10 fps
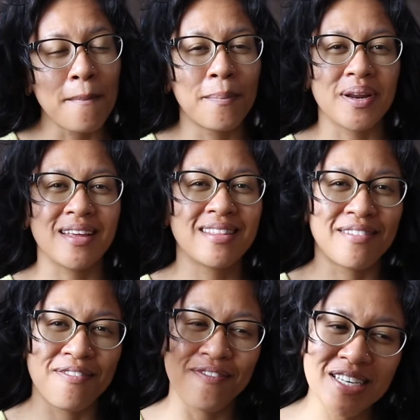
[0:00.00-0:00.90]
But in the
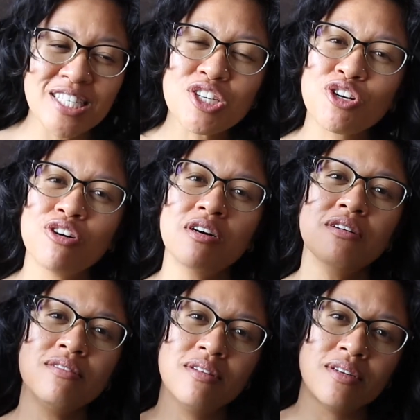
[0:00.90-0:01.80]

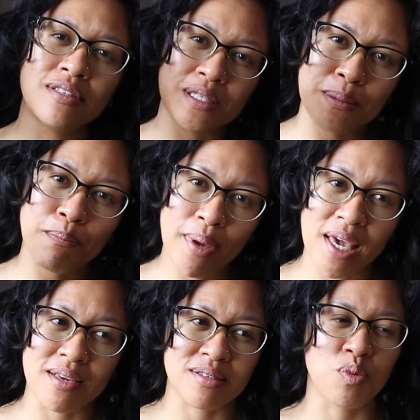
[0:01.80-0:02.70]
physical space